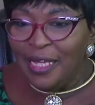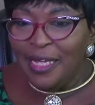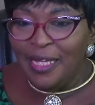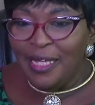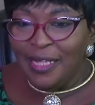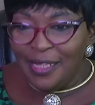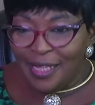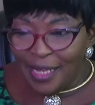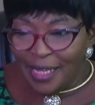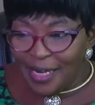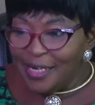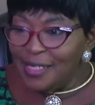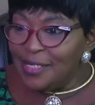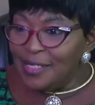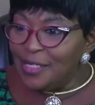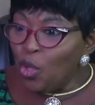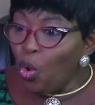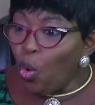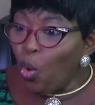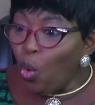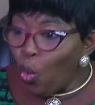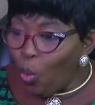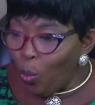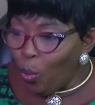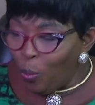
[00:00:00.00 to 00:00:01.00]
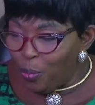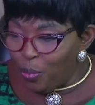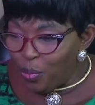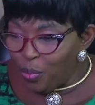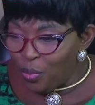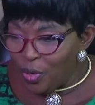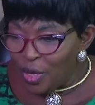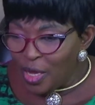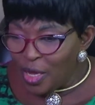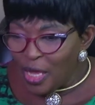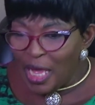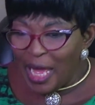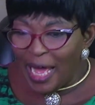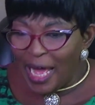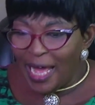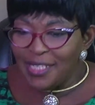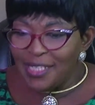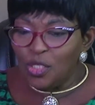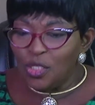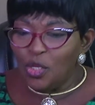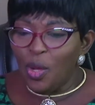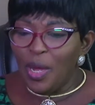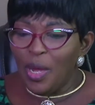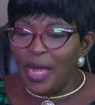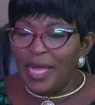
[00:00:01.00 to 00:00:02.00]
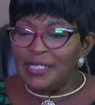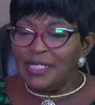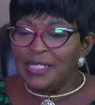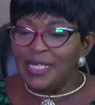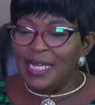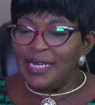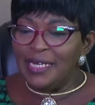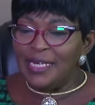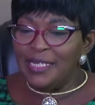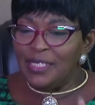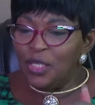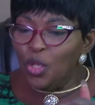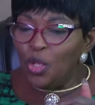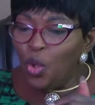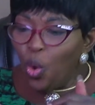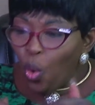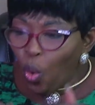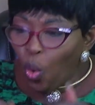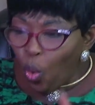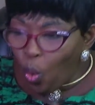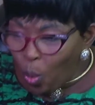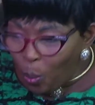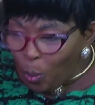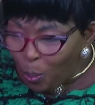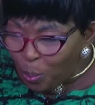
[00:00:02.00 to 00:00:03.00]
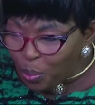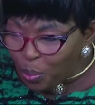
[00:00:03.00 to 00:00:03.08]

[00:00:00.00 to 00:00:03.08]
There is hope. As long as there is hope,